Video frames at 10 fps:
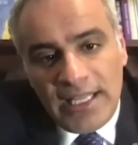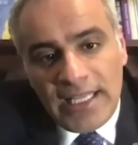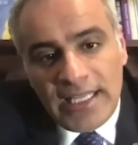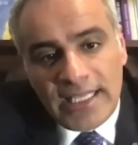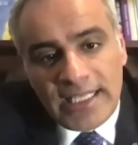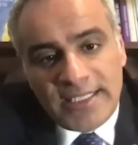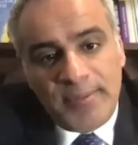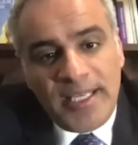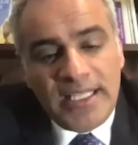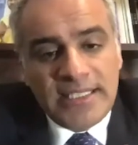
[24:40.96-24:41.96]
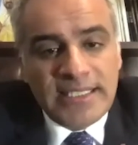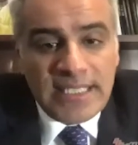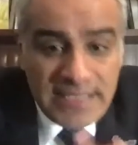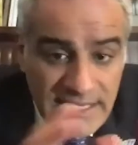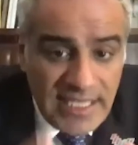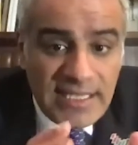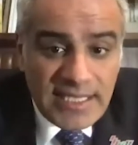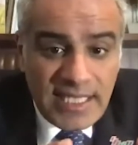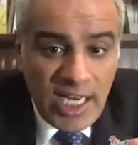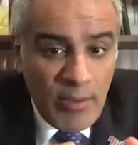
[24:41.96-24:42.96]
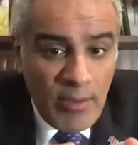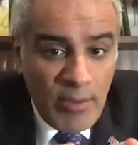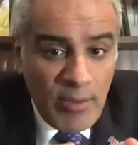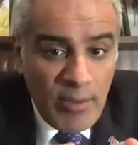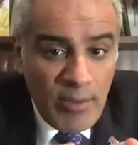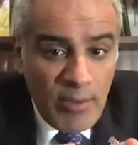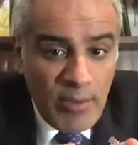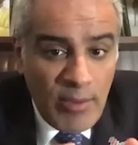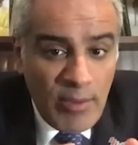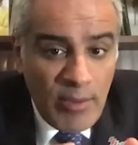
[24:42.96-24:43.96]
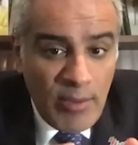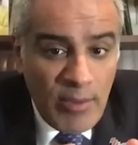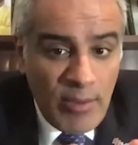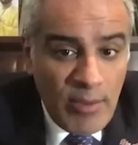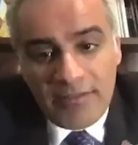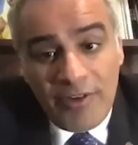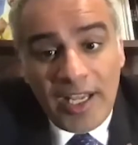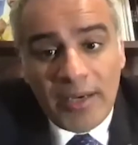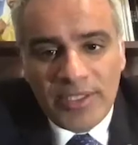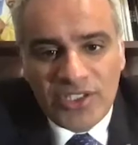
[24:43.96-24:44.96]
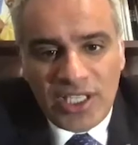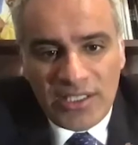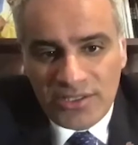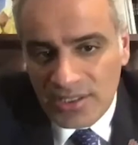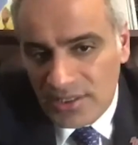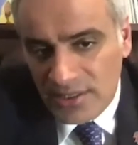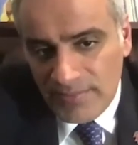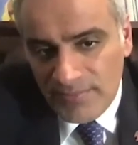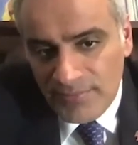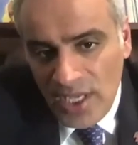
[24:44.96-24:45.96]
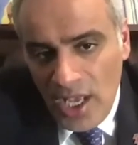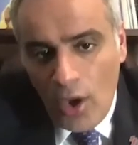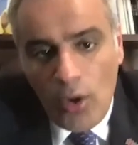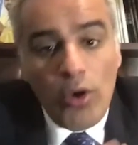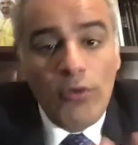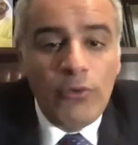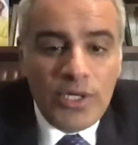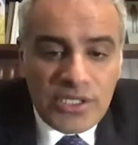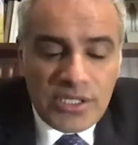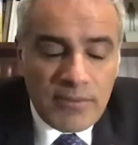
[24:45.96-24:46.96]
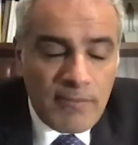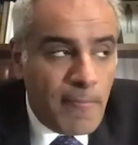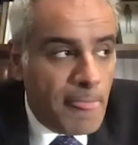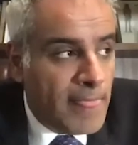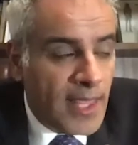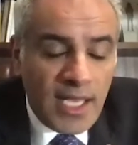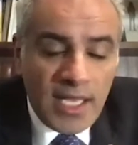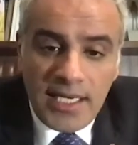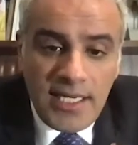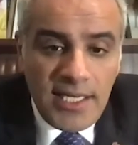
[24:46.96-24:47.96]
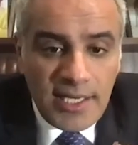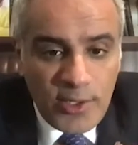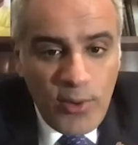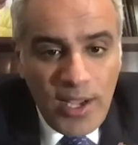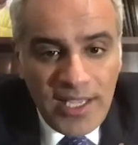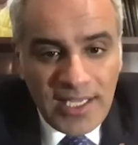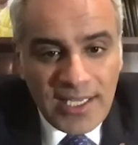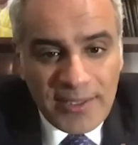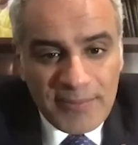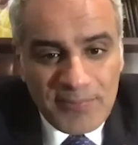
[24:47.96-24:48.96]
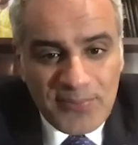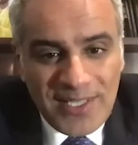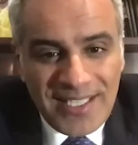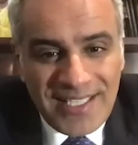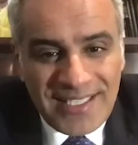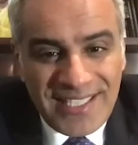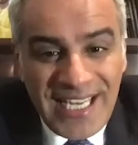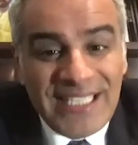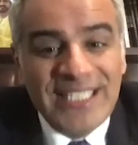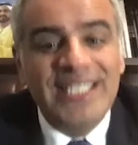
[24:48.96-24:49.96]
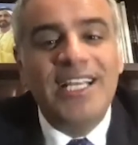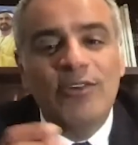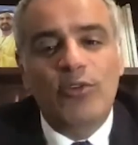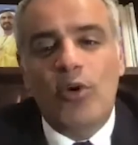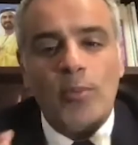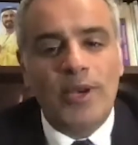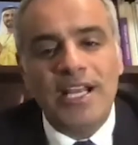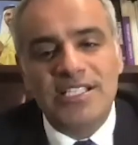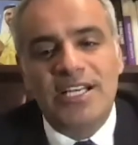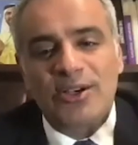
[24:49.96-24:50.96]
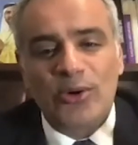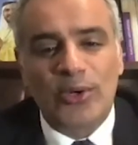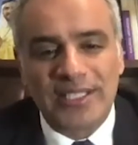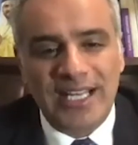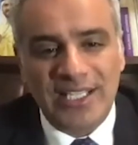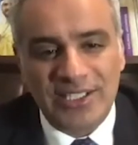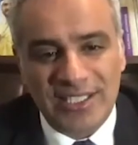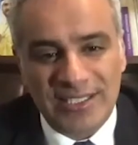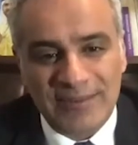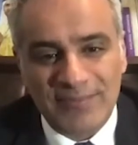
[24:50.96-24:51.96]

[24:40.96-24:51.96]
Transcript: experiences serious economic and environment challenges, all of which really require a great degree of cooperation and coordination.